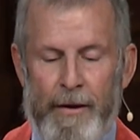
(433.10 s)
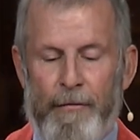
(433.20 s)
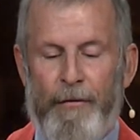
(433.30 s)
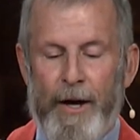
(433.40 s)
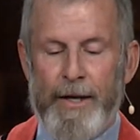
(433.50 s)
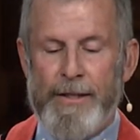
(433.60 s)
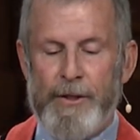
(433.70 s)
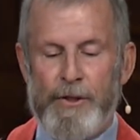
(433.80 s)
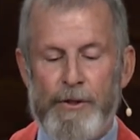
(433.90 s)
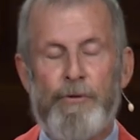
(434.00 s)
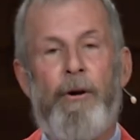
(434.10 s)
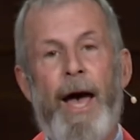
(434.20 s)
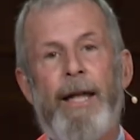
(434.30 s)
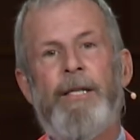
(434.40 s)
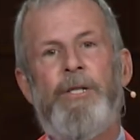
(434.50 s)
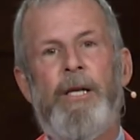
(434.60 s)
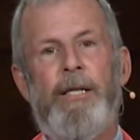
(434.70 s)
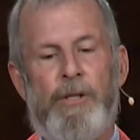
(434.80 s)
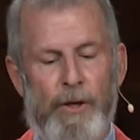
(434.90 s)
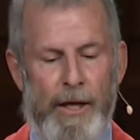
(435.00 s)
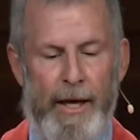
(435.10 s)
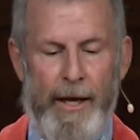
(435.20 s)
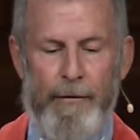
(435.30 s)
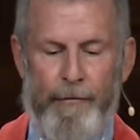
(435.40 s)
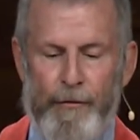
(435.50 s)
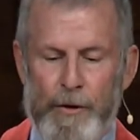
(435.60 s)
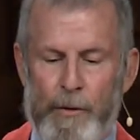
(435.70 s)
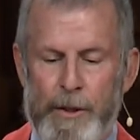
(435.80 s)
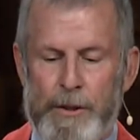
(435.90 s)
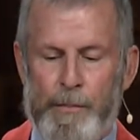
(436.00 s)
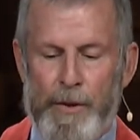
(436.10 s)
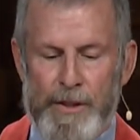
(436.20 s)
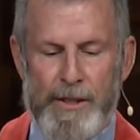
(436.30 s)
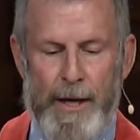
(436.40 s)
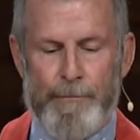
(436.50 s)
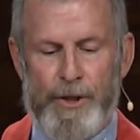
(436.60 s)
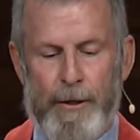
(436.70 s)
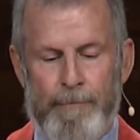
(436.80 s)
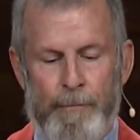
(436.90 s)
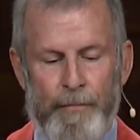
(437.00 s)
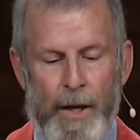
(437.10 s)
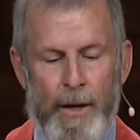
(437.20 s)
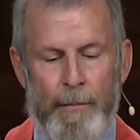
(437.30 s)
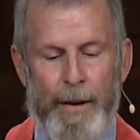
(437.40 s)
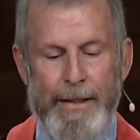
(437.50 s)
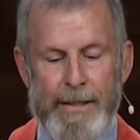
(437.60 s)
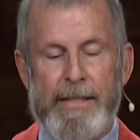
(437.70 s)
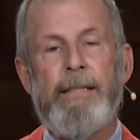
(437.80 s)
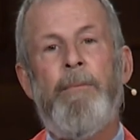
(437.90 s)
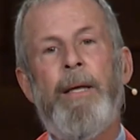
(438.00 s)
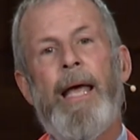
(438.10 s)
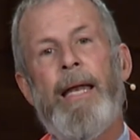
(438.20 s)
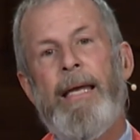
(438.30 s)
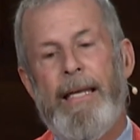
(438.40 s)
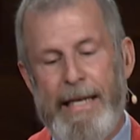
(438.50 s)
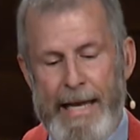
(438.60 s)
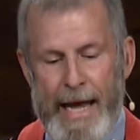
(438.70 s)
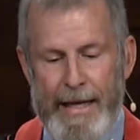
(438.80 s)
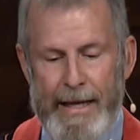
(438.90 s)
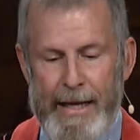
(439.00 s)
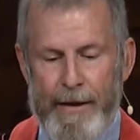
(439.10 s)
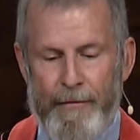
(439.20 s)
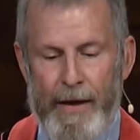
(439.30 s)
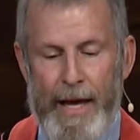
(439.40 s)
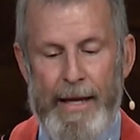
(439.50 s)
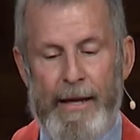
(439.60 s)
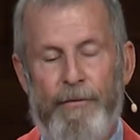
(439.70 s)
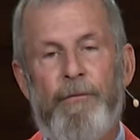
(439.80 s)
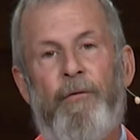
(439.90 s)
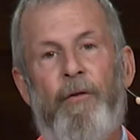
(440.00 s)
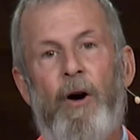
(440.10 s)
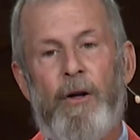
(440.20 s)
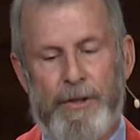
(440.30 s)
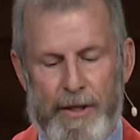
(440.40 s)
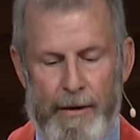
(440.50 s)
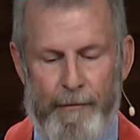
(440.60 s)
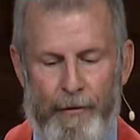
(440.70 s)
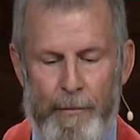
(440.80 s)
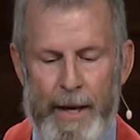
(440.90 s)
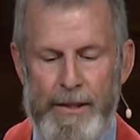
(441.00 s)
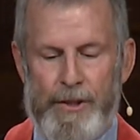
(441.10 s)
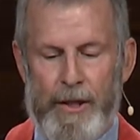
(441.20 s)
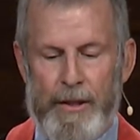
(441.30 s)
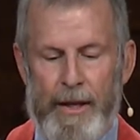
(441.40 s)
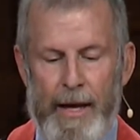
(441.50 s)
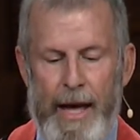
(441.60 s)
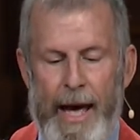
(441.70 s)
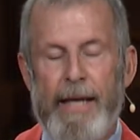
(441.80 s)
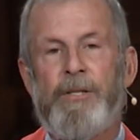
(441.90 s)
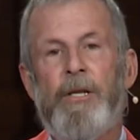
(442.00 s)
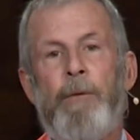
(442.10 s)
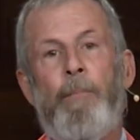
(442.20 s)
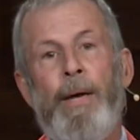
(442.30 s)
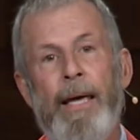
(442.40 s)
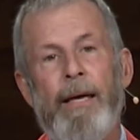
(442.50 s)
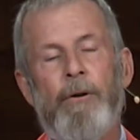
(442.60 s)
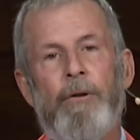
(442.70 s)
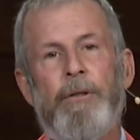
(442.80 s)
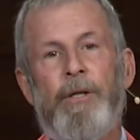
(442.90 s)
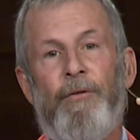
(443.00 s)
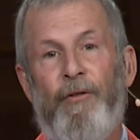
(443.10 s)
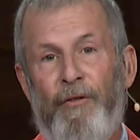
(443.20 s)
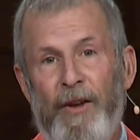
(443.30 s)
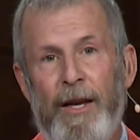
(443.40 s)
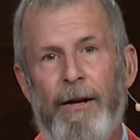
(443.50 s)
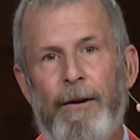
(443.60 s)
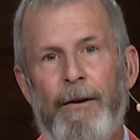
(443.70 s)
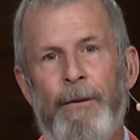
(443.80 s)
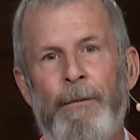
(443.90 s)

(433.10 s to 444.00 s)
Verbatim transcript: FUD is a strategy to influence perception by disseminating negative and even false information as an appeal to fear.